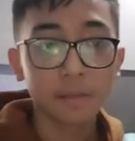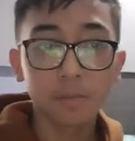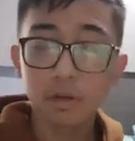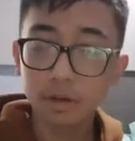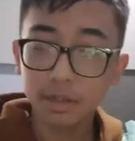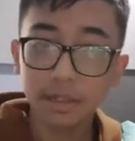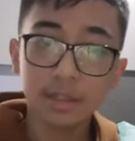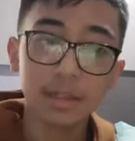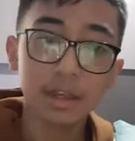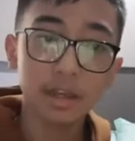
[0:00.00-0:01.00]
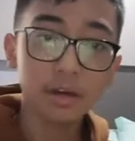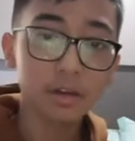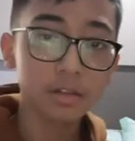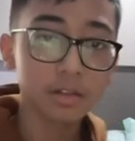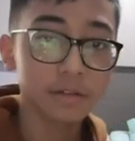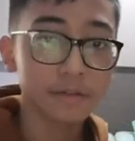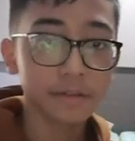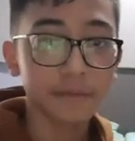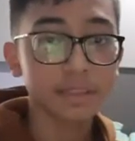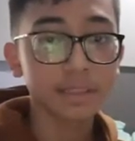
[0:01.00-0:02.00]
Born in
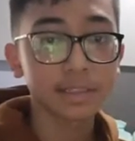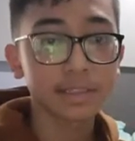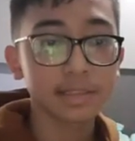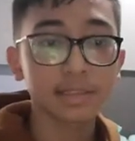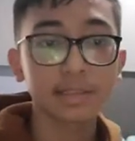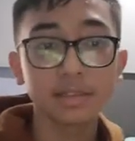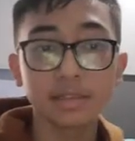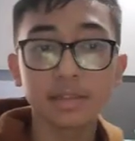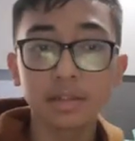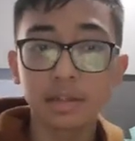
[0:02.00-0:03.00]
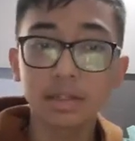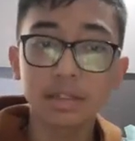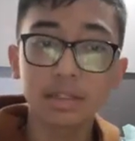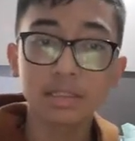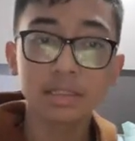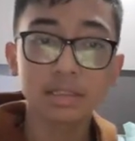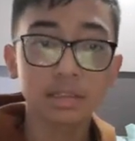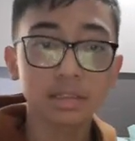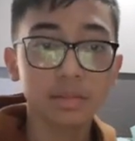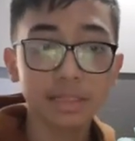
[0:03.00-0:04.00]
850 CE in
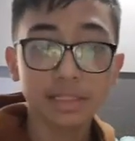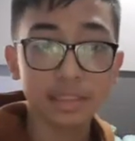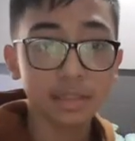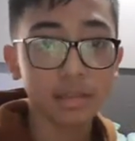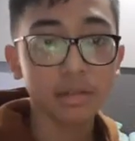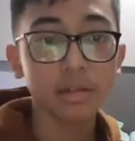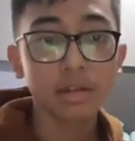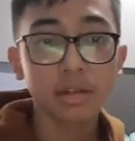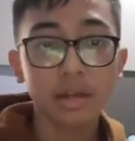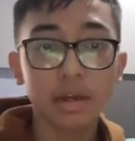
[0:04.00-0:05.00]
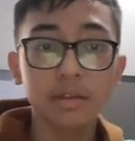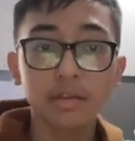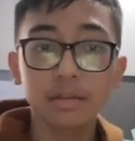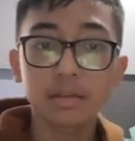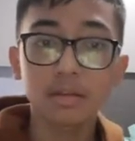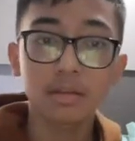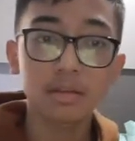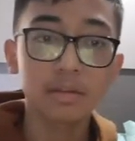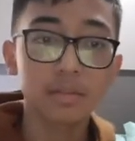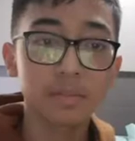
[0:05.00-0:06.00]
Shamistan and
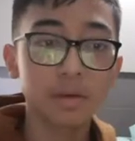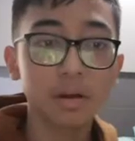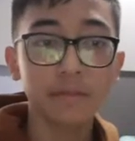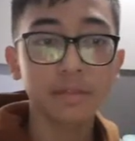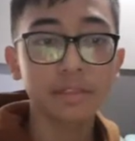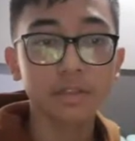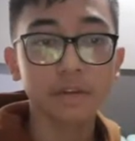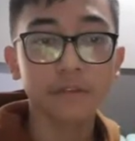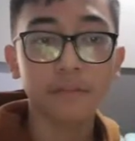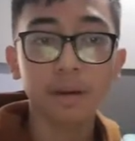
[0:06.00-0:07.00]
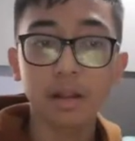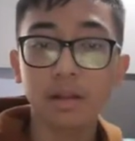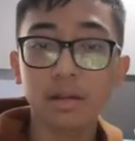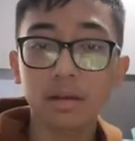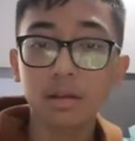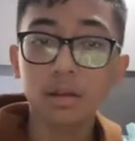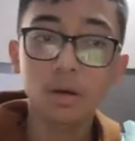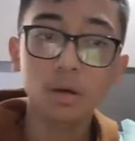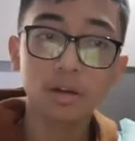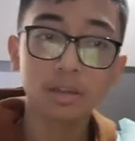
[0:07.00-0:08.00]
the province of Balkh,
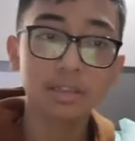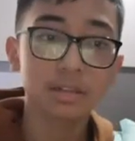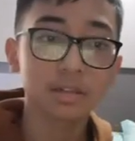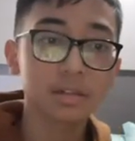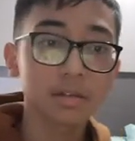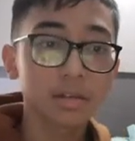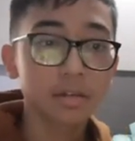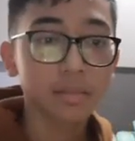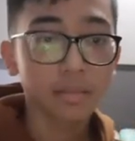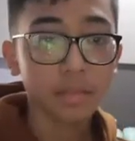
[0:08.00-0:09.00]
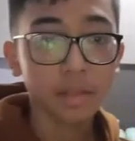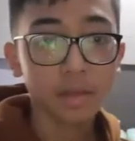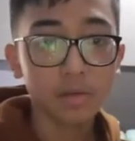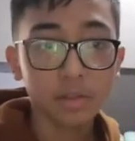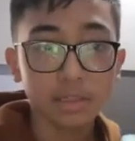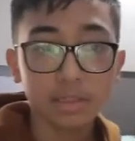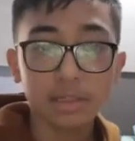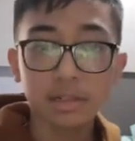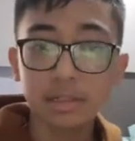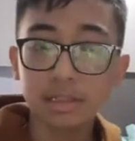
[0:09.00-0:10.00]
Khorasan. He was
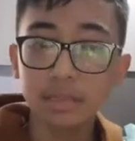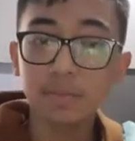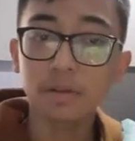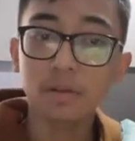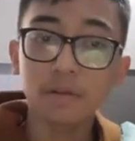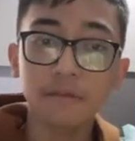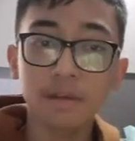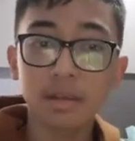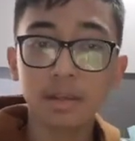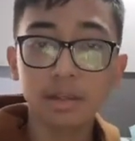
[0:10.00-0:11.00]
a disciple of